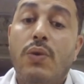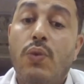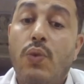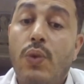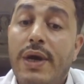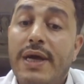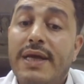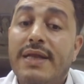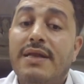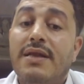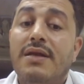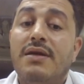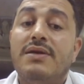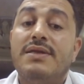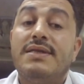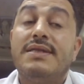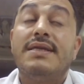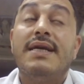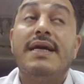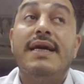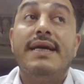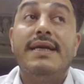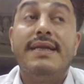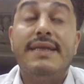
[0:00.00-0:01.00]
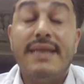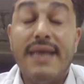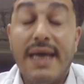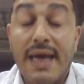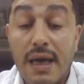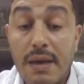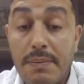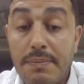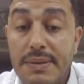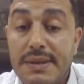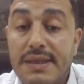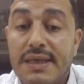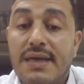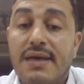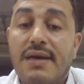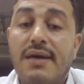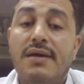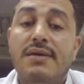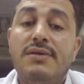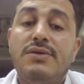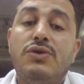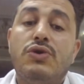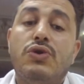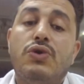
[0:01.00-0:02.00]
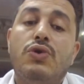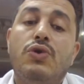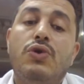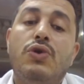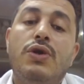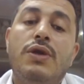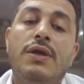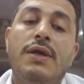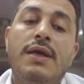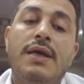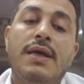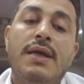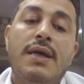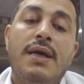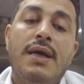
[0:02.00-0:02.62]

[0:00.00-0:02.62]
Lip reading: weight loss, diabetic control,